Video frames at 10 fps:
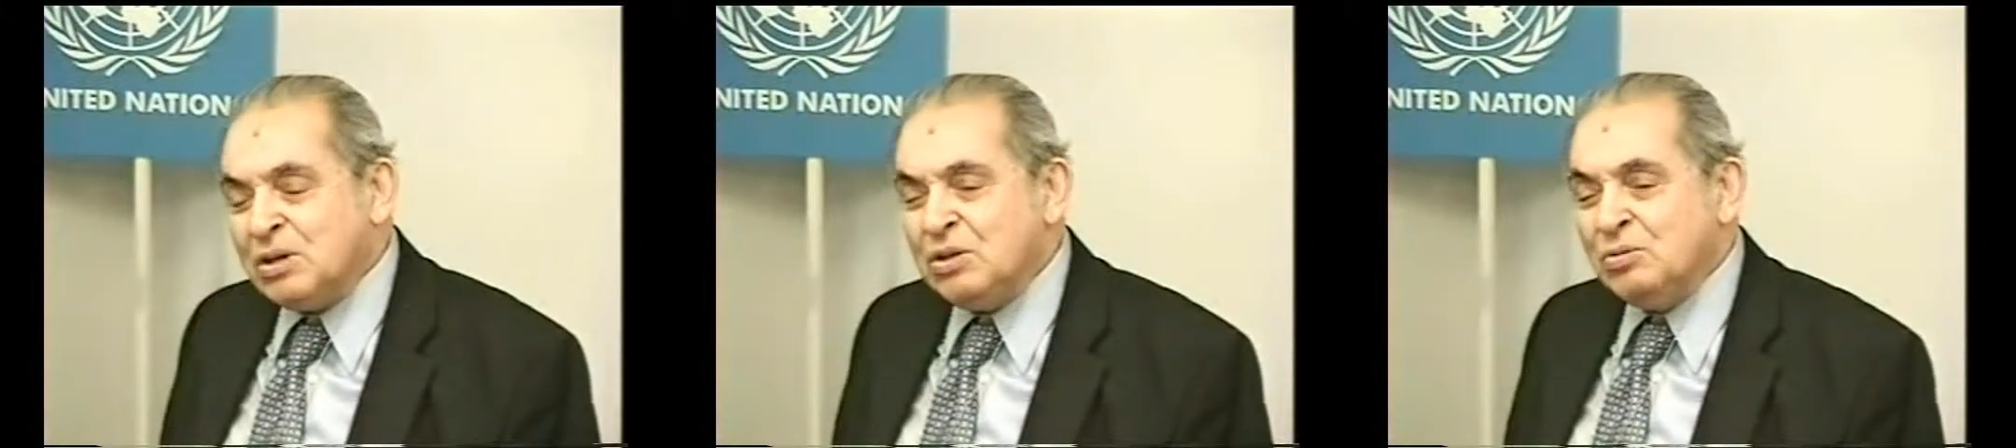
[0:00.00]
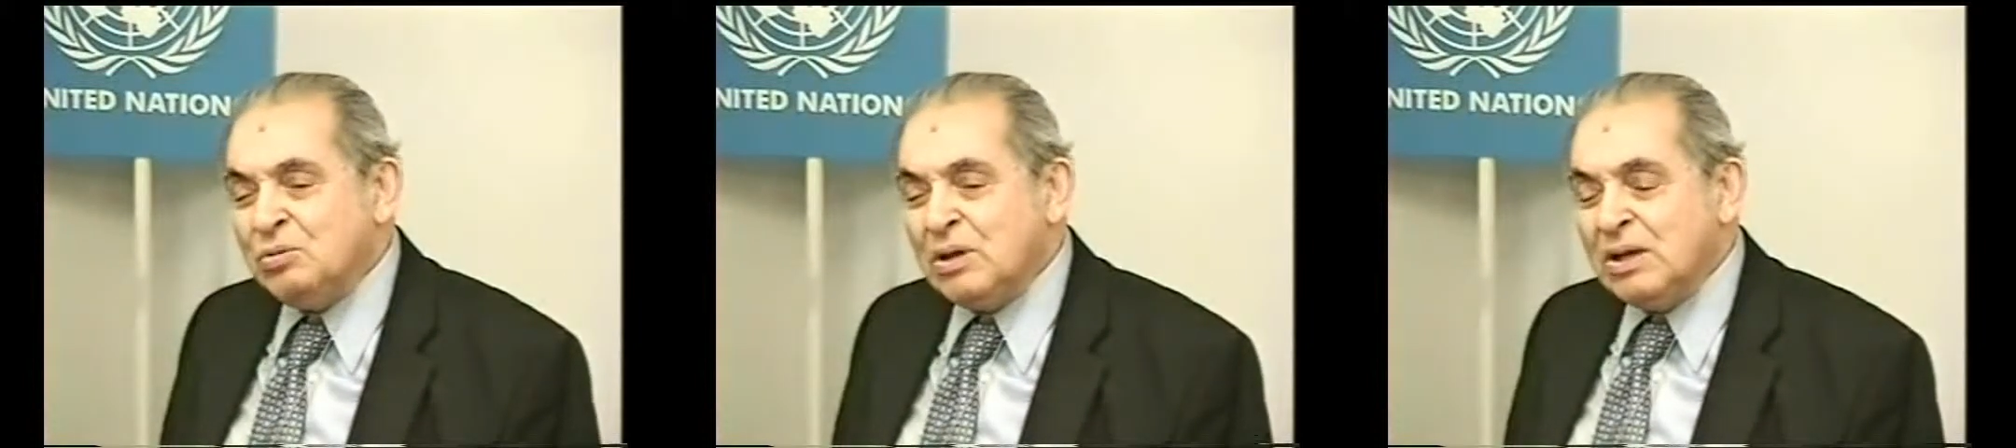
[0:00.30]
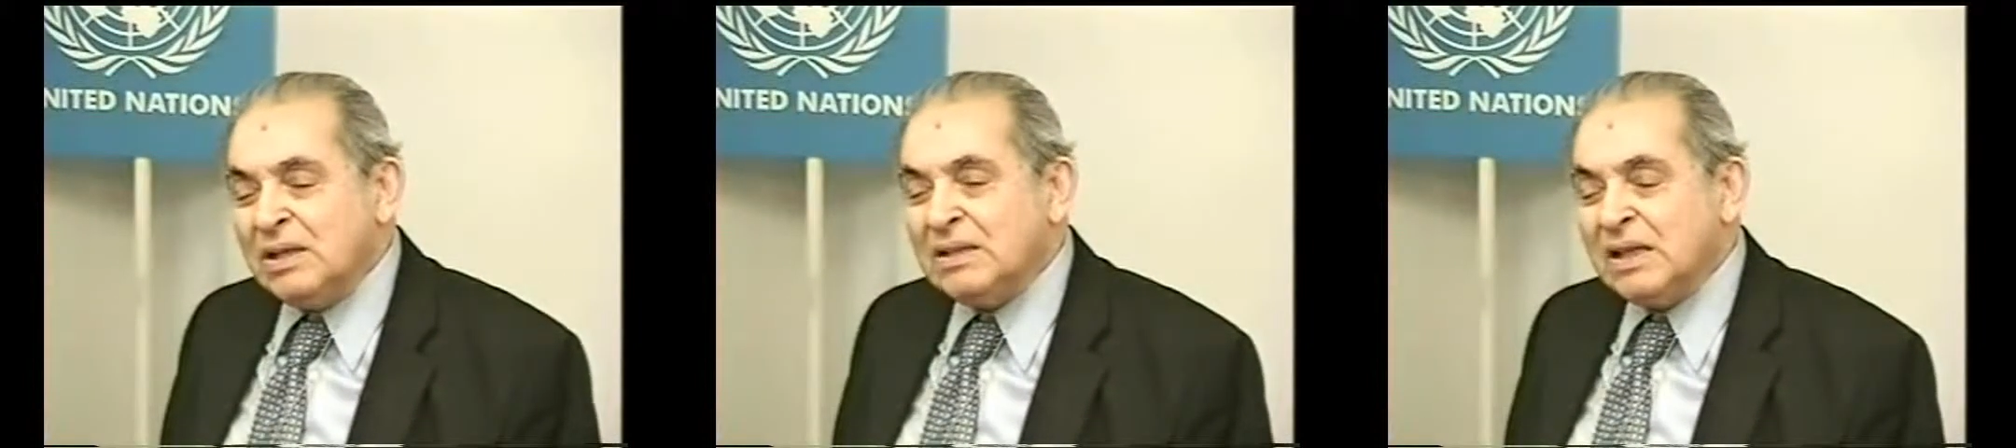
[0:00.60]
you
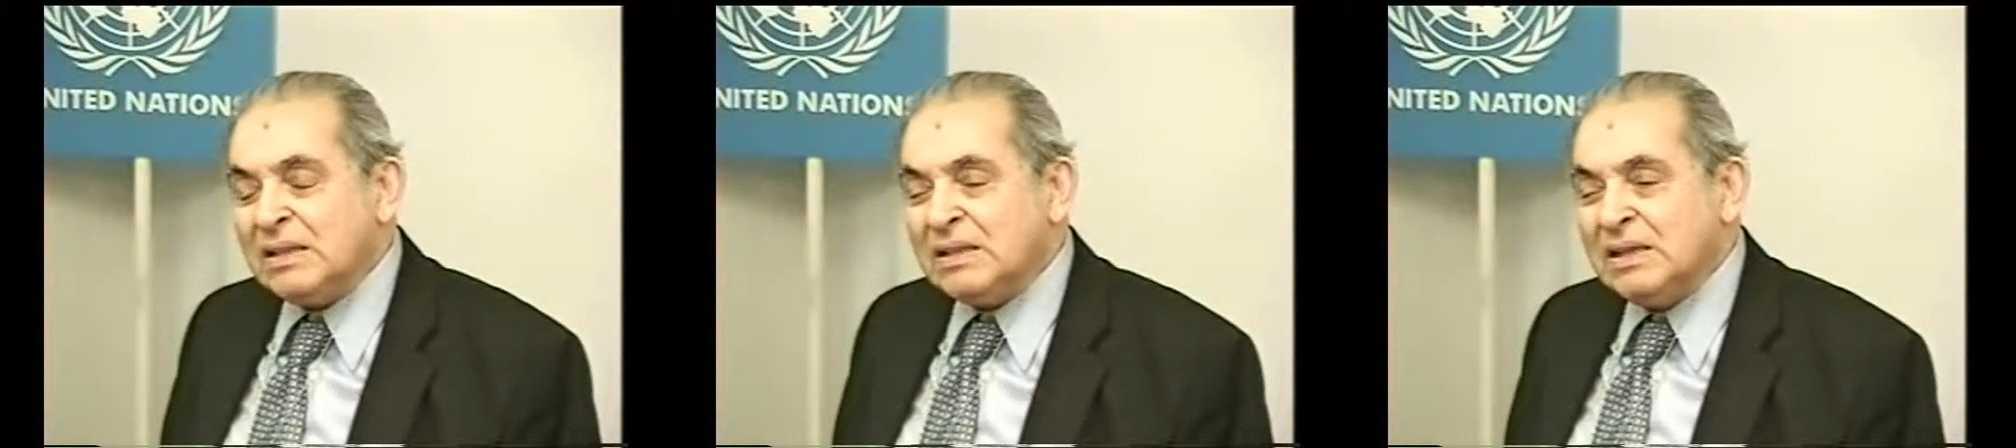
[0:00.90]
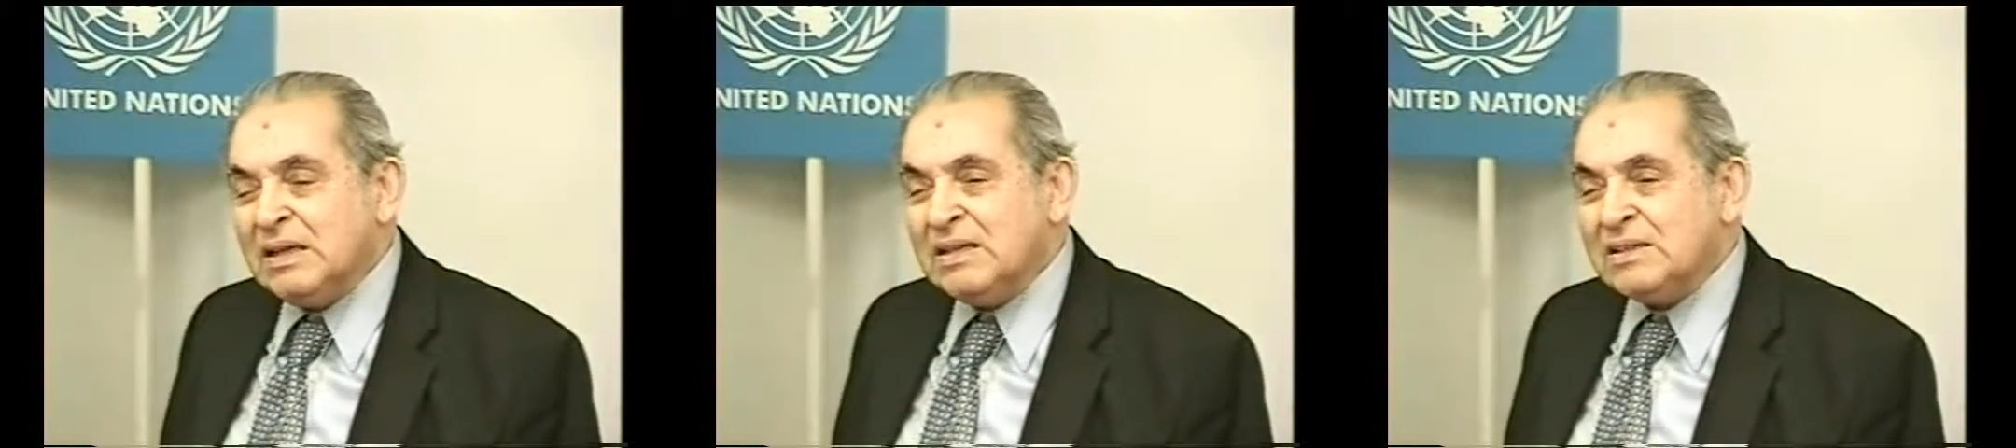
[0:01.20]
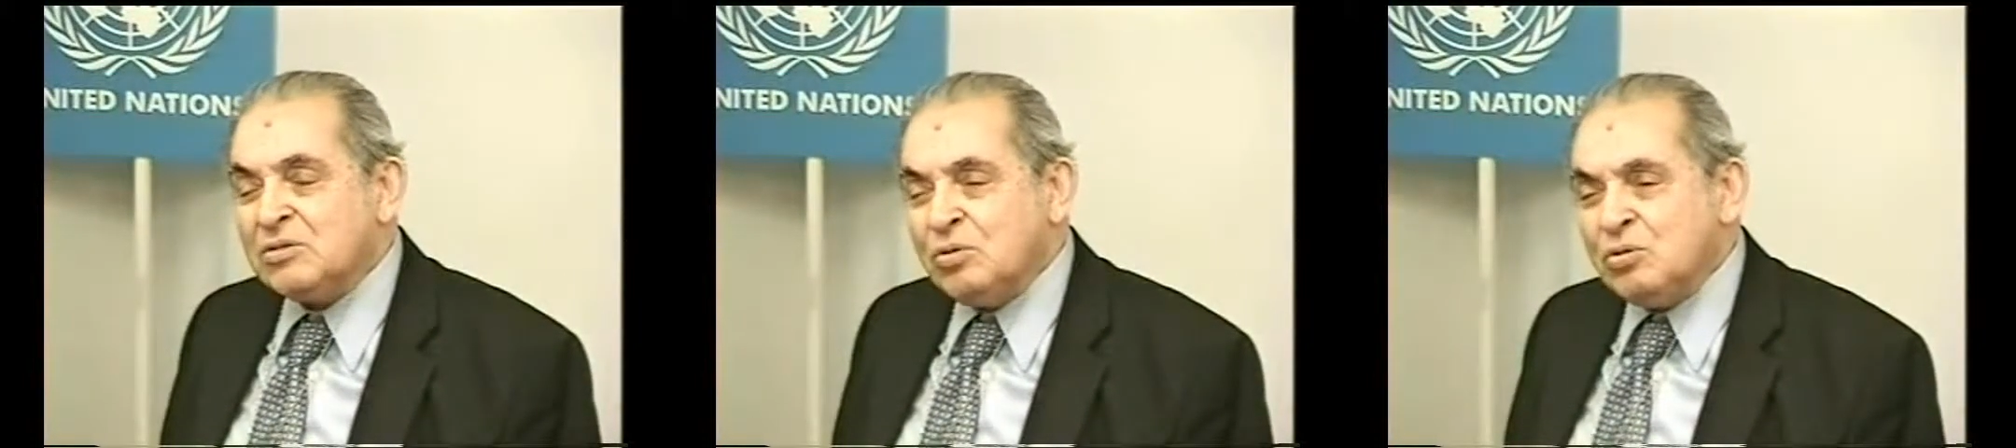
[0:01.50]
that there is
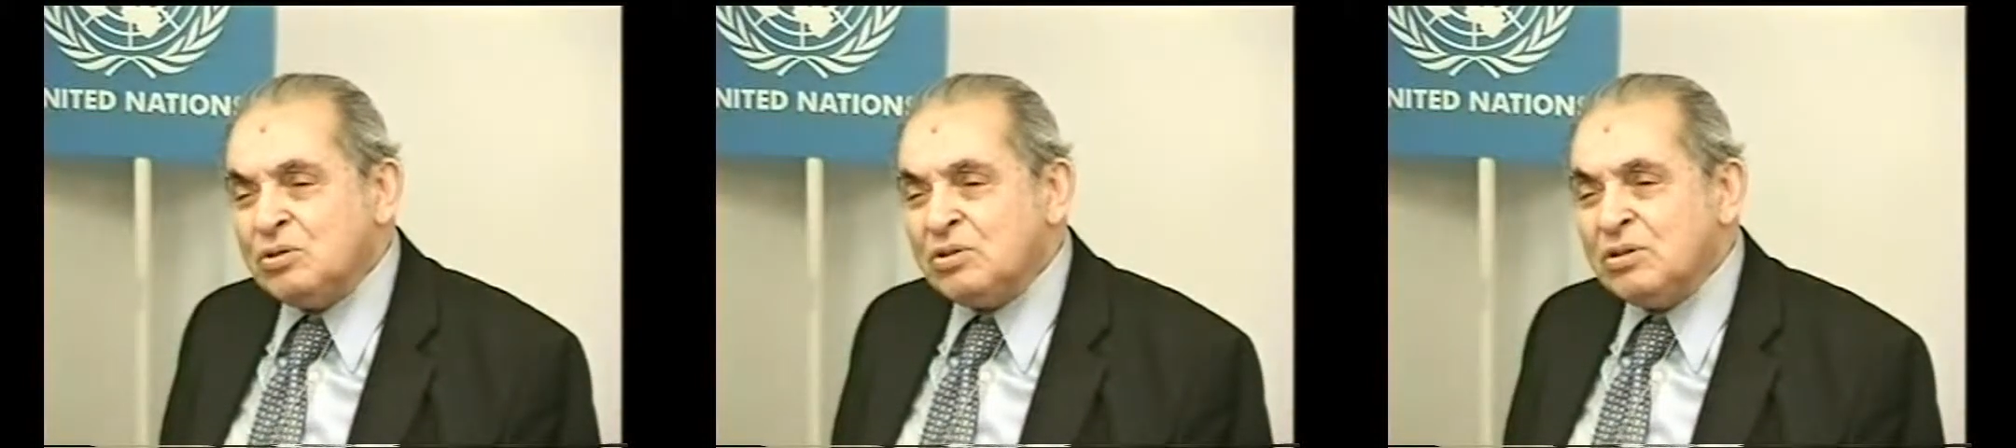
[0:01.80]
good